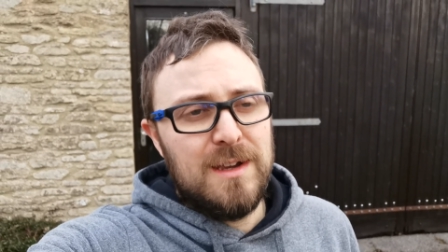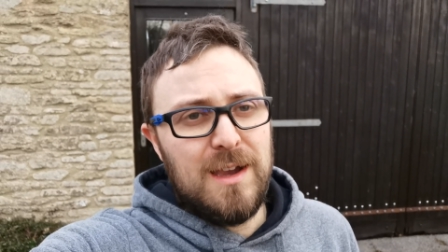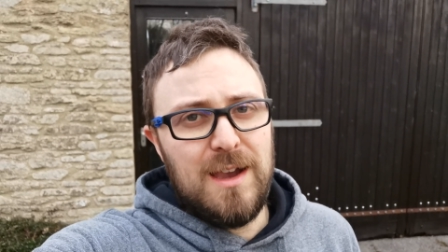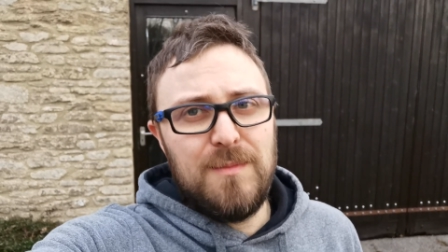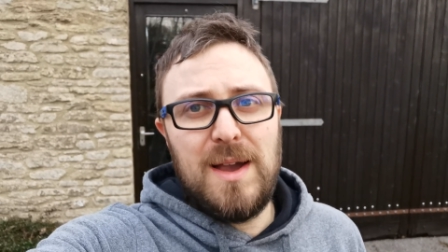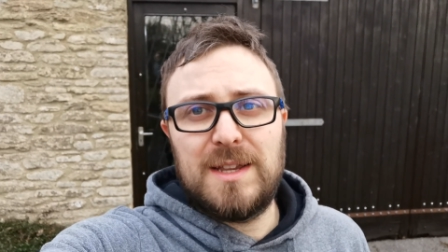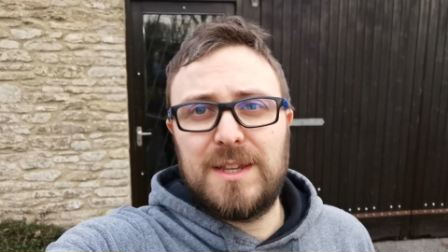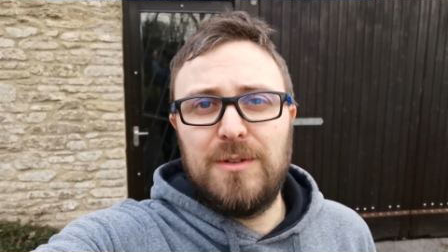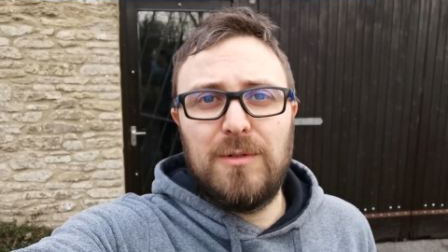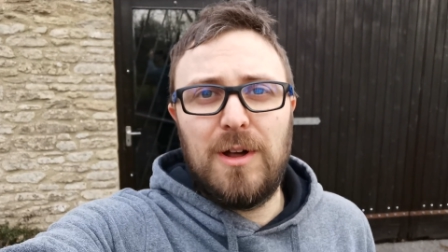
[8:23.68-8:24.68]

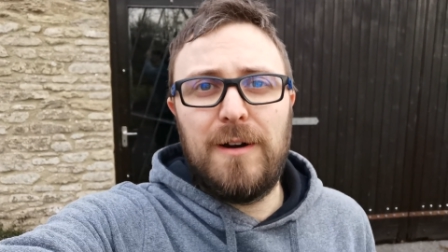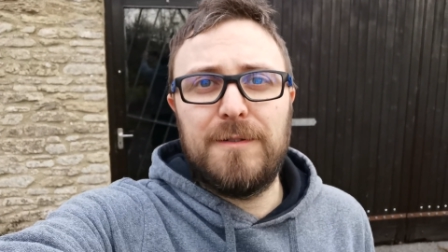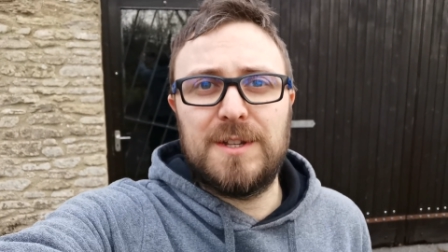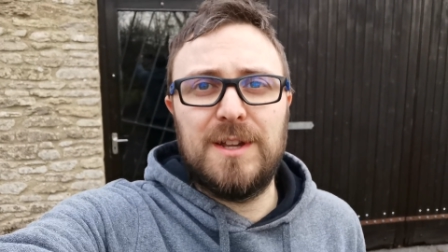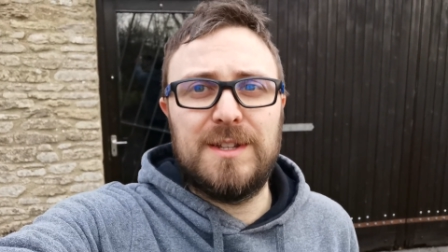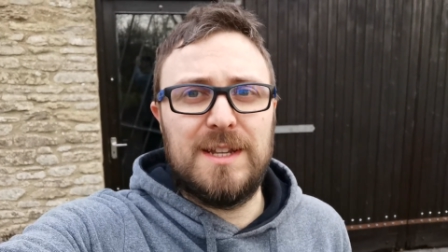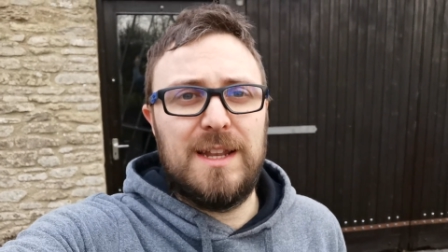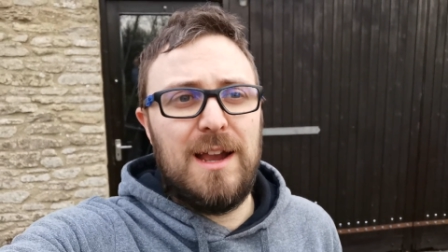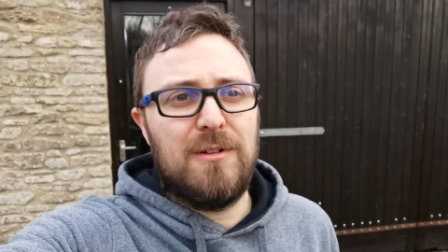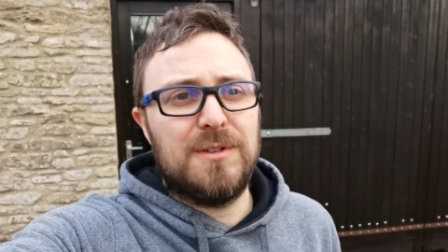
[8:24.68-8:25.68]
mask it all off, which is going to take
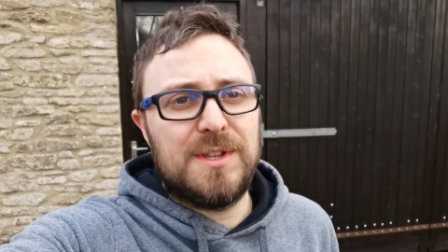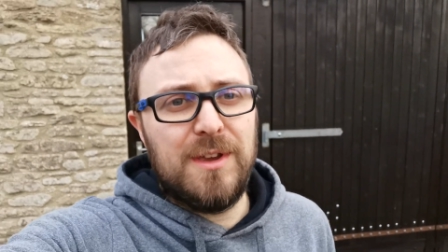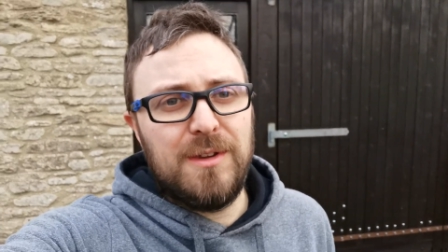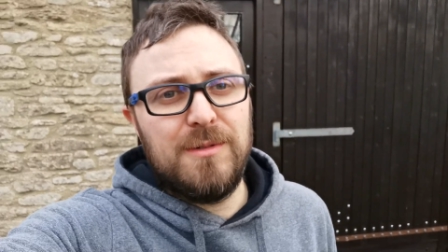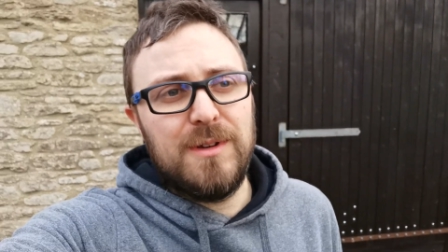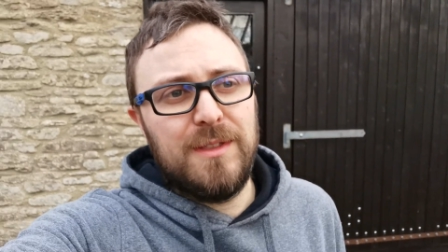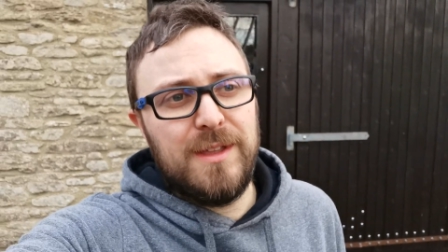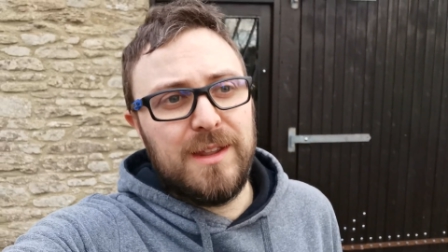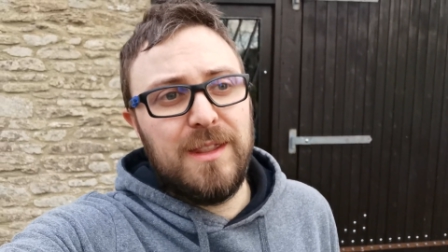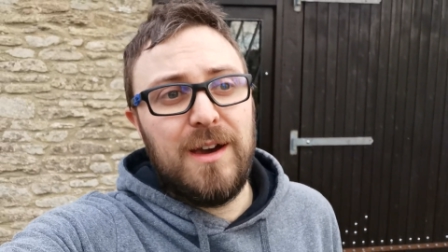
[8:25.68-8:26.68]
an hour or two, and
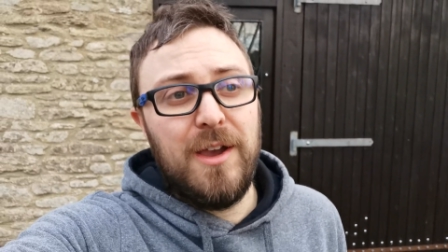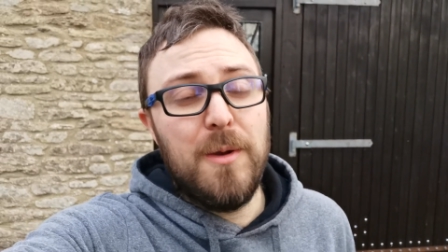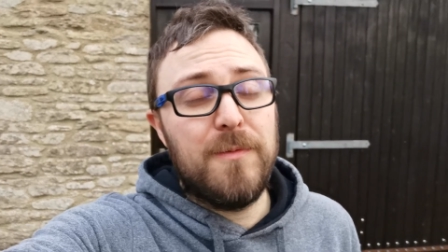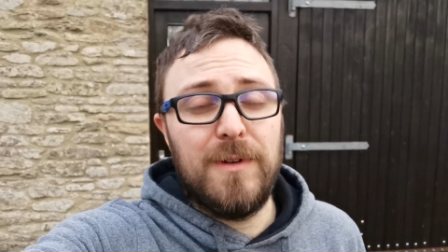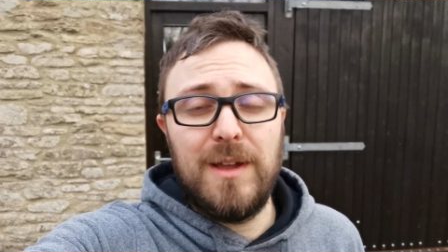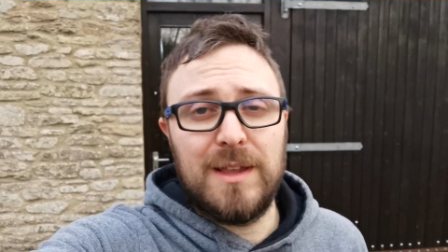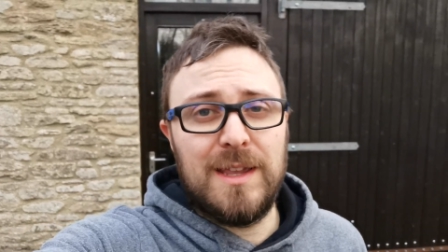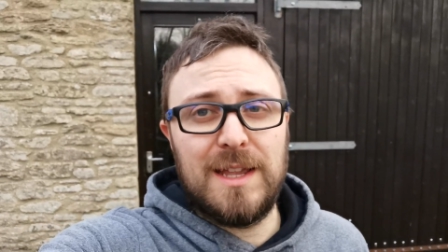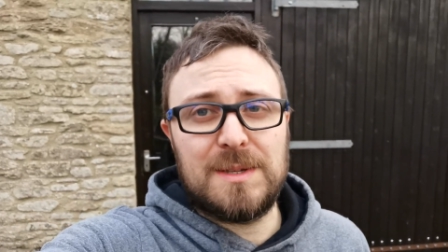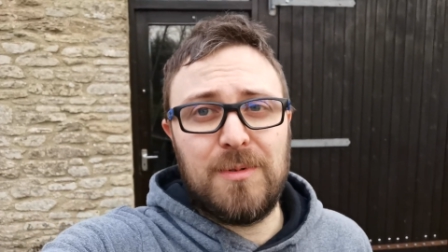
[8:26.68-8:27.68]
then hopefully I can
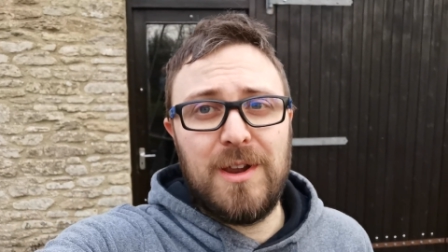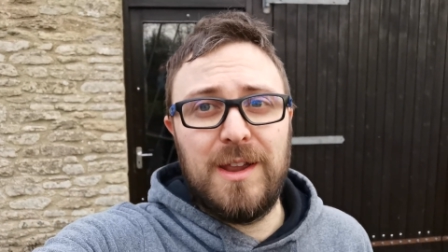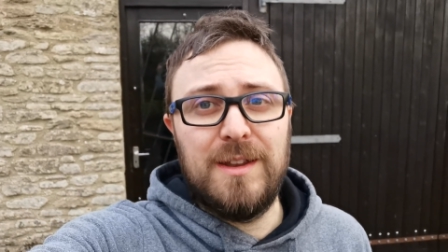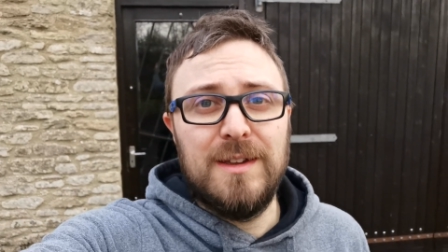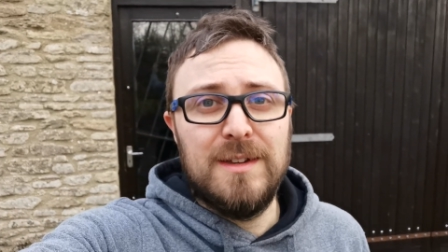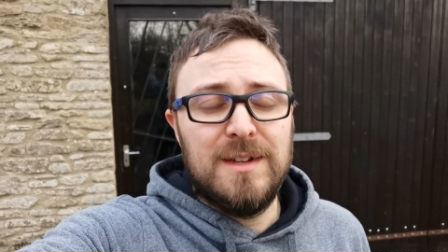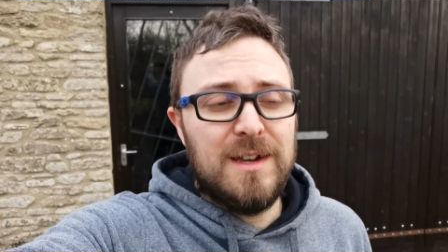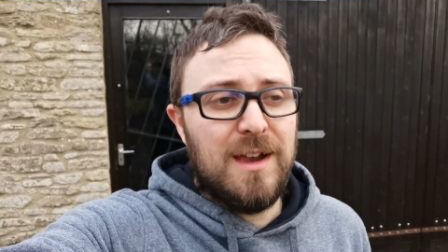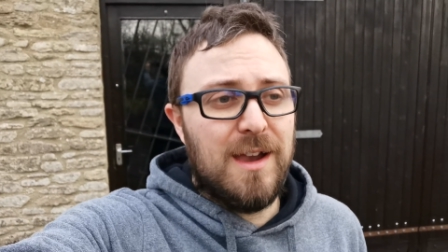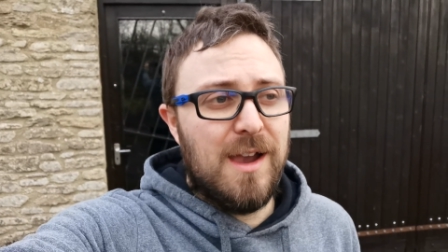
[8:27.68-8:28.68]
get spraying.
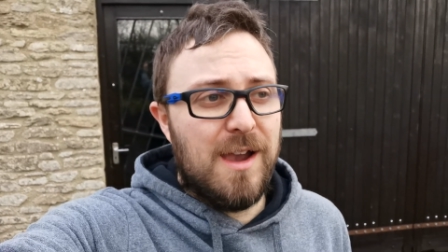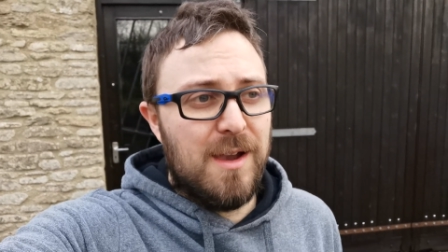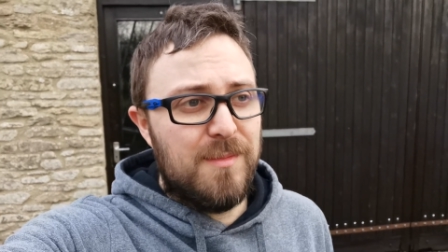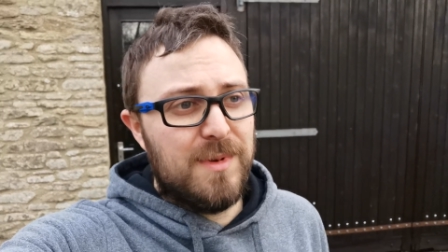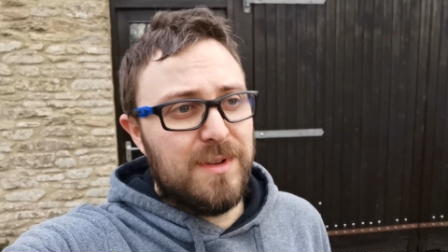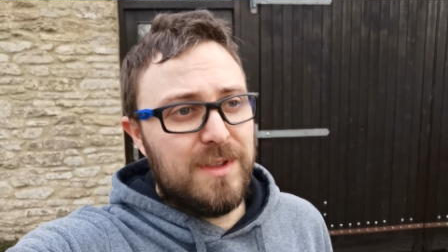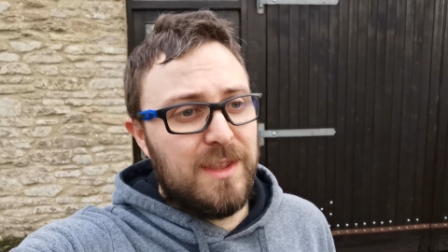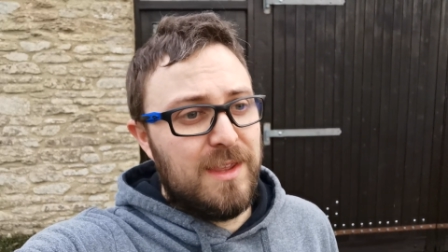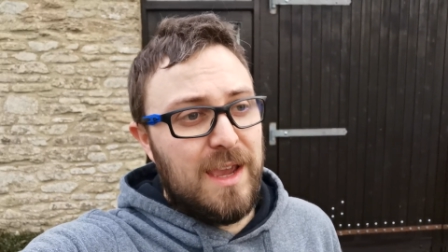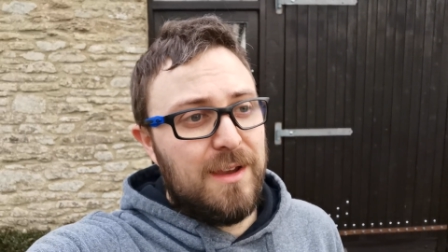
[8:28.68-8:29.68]

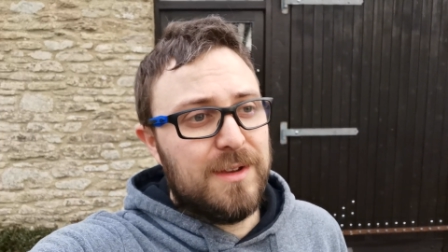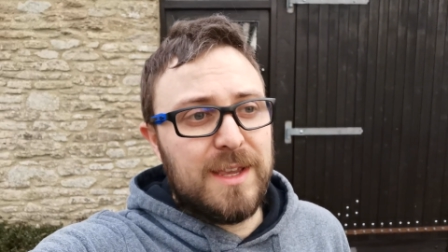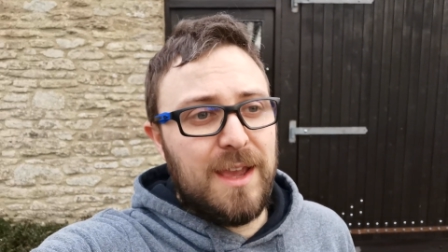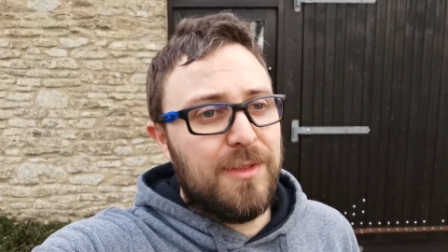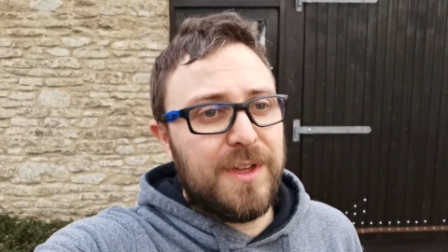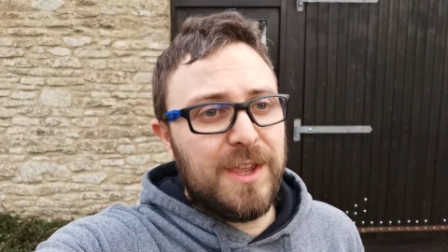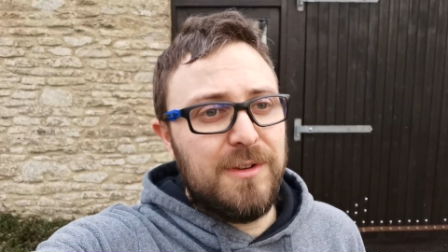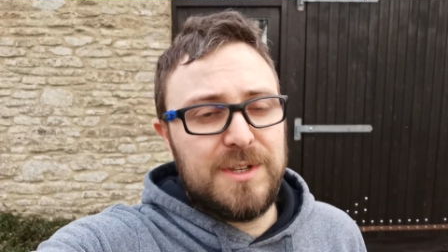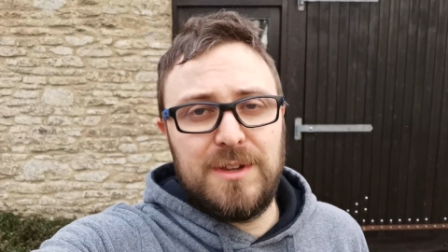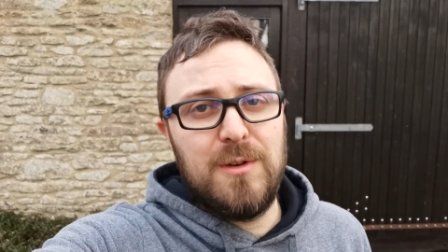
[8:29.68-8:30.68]
Yeah, again, thank
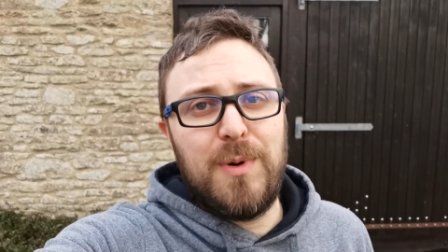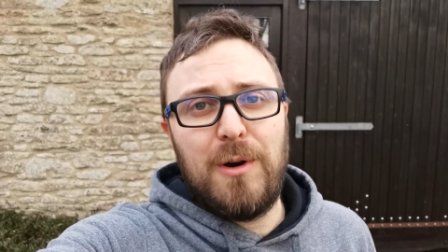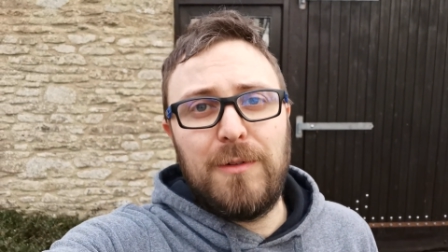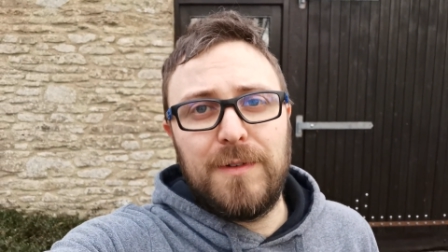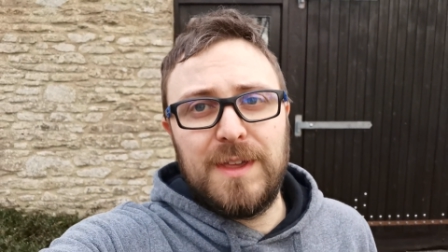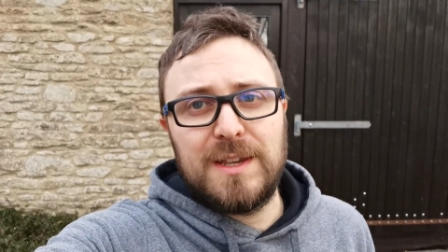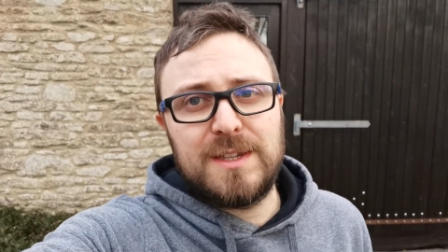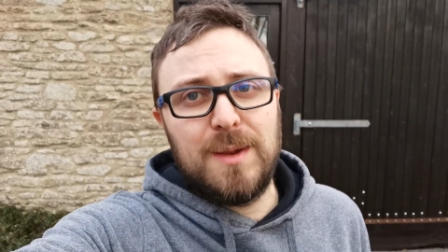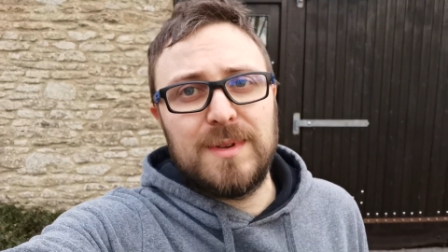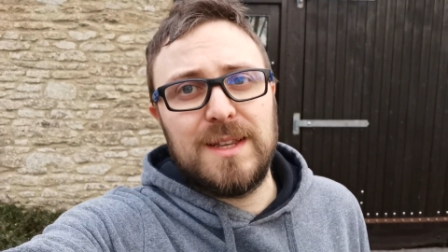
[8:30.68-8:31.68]
you to you, Paul, for this.
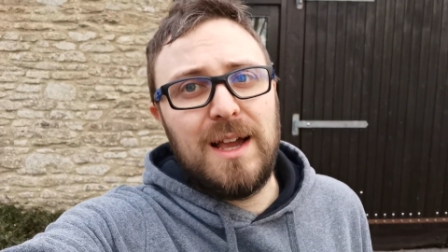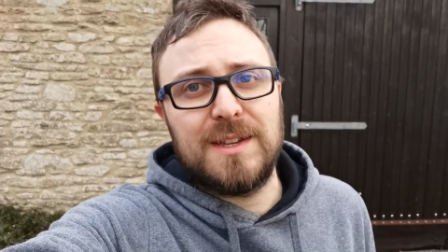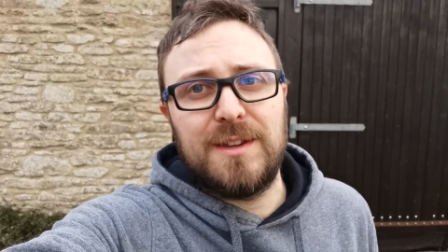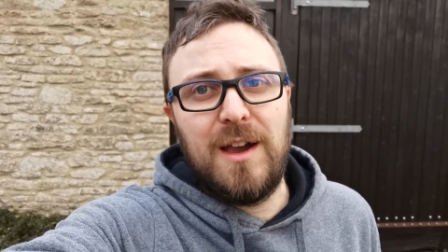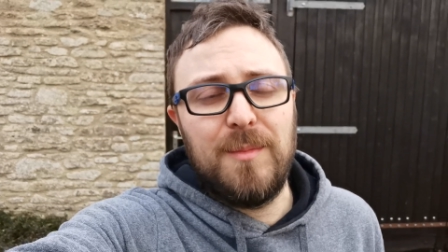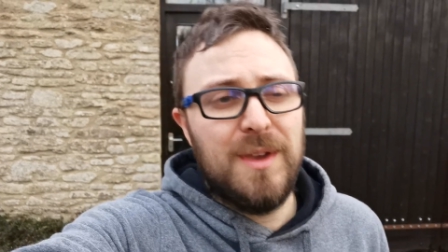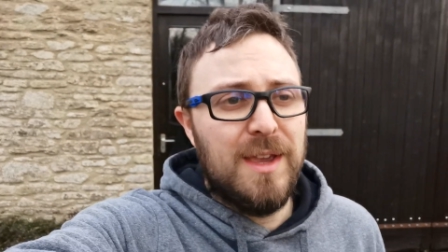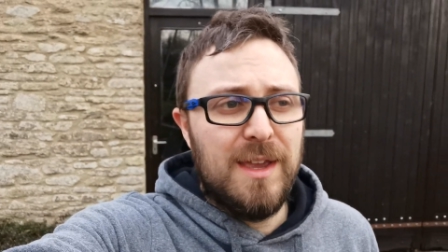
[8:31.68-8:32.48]
Same as last time.